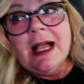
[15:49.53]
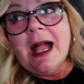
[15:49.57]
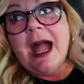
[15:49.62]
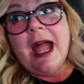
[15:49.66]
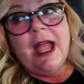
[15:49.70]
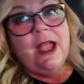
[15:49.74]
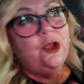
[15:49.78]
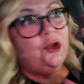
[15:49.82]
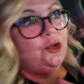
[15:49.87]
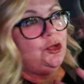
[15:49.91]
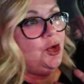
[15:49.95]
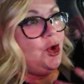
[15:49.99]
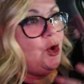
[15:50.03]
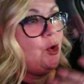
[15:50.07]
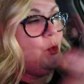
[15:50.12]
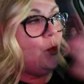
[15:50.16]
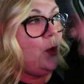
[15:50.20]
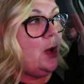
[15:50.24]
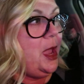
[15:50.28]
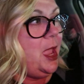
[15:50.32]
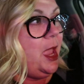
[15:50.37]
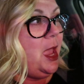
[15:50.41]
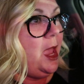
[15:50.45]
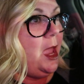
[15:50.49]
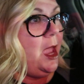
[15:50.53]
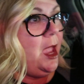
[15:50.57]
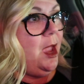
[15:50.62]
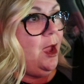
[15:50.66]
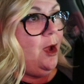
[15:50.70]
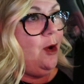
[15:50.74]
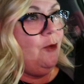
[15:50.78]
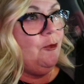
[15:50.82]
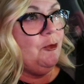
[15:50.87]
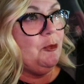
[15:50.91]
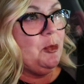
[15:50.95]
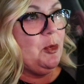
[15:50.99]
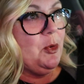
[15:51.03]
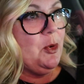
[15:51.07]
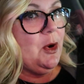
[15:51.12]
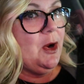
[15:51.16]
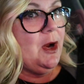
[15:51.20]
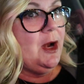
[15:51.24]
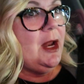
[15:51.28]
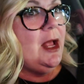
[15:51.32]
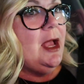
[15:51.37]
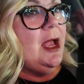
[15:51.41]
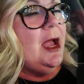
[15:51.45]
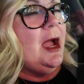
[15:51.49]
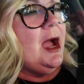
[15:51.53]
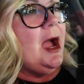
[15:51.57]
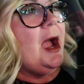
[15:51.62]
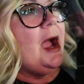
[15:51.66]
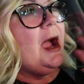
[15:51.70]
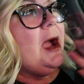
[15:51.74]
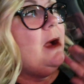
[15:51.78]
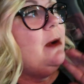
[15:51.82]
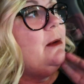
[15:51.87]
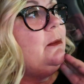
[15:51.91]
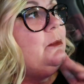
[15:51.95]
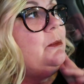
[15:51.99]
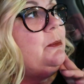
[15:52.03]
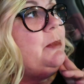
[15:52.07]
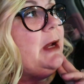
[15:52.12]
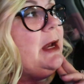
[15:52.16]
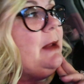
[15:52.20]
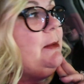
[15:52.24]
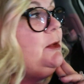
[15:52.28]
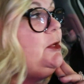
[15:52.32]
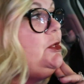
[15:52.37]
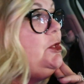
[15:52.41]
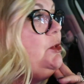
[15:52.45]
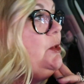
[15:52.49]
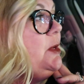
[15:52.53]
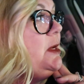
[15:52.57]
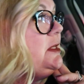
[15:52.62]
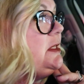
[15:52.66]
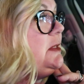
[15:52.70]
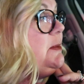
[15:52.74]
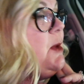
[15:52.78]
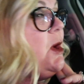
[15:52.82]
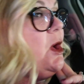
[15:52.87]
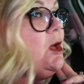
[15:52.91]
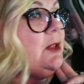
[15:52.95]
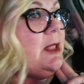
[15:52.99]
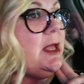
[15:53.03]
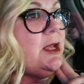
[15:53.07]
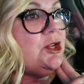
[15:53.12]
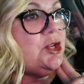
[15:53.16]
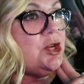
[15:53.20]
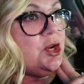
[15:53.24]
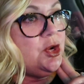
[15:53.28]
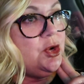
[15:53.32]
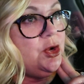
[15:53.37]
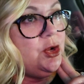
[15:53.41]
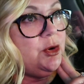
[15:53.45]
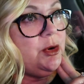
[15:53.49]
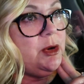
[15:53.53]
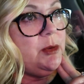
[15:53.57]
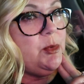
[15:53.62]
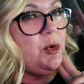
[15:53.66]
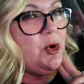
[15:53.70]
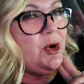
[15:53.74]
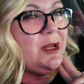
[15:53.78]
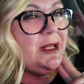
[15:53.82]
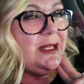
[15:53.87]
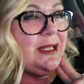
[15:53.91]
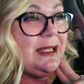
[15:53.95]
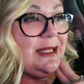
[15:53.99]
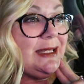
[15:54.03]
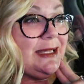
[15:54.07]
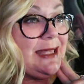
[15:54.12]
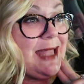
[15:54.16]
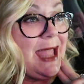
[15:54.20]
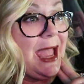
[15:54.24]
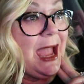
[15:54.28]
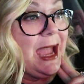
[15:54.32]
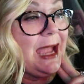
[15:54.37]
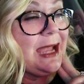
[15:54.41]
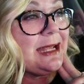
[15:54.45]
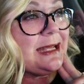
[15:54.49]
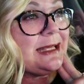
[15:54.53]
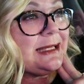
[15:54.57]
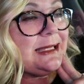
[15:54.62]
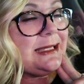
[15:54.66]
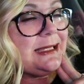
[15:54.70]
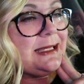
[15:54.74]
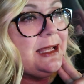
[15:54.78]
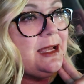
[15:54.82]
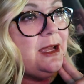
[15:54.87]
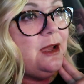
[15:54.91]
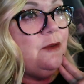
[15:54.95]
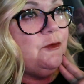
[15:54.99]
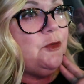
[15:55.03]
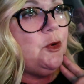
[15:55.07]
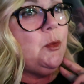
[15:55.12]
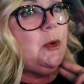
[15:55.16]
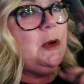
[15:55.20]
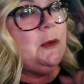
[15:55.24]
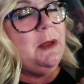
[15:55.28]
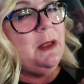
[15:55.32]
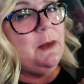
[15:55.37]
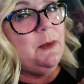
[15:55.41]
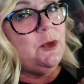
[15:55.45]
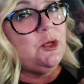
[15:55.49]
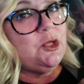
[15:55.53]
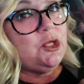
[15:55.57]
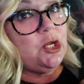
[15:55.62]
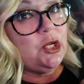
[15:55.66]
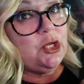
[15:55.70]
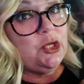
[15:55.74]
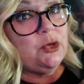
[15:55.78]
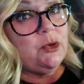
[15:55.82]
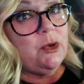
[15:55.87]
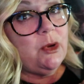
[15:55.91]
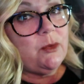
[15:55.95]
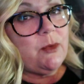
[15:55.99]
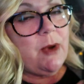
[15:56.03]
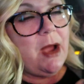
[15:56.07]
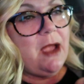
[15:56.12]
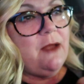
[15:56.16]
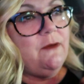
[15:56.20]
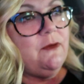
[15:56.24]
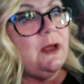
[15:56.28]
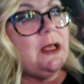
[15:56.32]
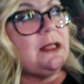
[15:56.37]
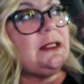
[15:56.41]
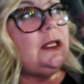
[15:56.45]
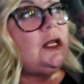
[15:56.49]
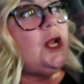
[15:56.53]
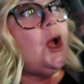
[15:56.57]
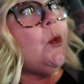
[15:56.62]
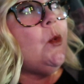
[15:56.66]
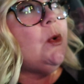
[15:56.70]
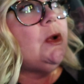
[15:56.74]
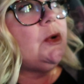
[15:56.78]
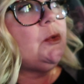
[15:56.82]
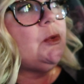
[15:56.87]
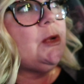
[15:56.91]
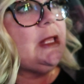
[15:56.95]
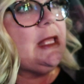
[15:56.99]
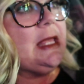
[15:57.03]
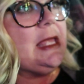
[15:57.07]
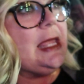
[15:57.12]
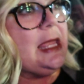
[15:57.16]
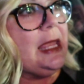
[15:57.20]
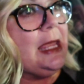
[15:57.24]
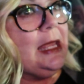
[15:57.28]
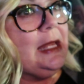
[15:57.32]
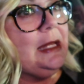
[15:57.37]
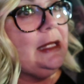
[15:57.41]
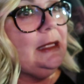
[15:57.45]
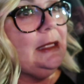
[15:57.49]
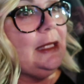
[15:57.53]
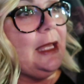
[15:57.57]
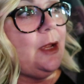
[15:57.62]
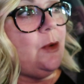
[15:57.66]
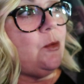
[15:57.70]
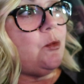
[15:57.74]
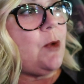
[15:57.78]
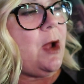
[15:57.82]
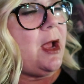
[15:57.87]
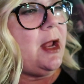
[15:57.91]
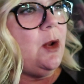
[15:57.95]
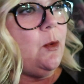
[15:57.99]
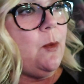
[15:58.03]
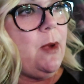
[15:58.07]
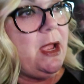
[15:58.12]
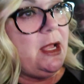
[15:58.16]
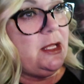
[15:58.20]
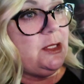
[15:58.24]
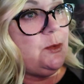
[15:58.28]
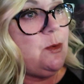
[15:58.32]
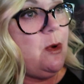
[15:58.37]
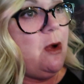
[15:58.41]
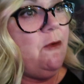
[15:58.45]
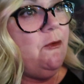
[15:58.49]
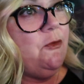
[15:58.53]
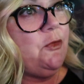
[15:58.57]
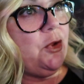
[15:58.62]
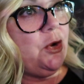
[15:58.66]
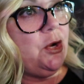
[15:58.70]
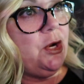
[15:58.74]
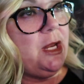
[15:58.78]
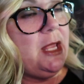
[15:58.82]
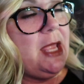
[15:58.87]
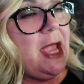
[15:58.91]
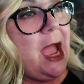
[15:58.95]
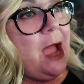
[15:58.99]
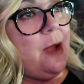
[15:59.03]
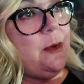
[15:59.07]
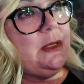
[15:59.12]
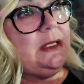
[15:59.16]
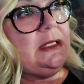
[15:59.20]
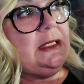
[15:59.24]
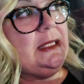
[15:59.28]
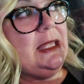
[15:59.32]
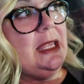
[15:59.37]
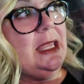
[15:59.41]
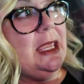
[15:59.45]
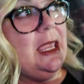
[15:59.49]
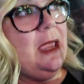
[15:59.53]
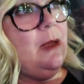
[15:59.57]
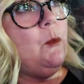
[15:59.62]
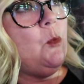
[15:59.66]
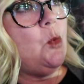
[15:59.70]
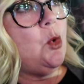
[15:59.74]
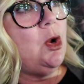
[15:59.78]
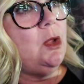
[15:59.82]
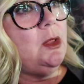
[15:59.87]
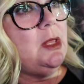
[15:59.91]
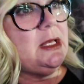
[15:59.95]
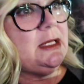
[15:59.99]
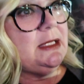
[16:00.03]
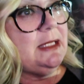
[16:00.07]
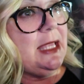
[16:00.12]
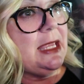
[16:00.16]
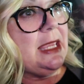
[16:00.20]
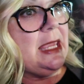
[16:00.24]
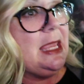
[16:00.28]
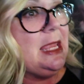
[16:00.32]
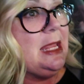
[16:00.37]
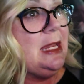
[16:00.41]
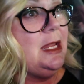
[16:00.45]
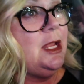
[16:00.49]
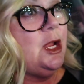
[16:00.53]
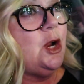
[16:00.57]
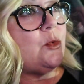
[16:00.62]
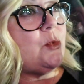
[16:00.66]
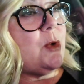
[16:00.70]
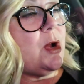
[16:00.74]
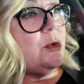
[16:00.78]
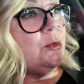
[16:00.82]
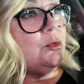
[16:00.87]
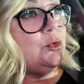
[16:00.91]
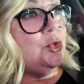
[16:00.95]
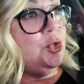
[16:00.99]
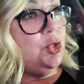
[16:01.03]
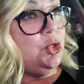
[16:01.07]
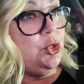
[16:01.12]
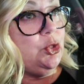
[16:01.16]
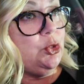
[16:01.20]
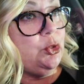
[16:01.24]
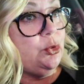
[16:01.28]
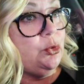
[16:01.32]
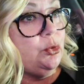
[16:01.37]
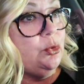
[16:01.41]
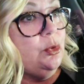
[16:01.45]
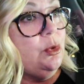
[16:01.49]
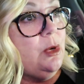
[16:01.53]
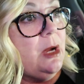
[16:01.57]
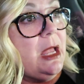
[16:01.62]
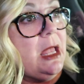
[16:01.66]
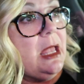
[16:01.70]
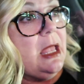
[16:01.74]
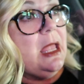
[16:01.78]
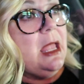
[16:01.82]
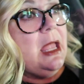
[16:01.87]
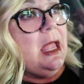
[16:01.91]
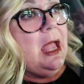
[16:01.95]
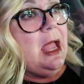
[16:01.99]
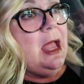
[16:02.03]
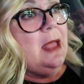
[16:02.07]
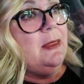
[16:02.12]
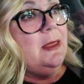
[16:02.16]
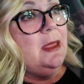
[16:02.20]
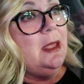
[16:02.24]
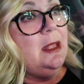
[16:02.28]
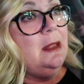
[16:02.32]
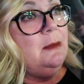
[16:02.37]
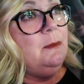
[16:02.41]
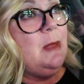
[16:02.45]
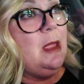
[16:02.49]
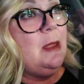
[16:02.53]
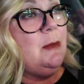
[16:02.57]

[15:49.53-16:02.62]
I usually go way overboard, um, but I'm gonna do a small like charcuterie board, snacks for when people start to arrive, because I don't want to really eat like right away at twelve thirty. I was thinking more or less like eating around two, and then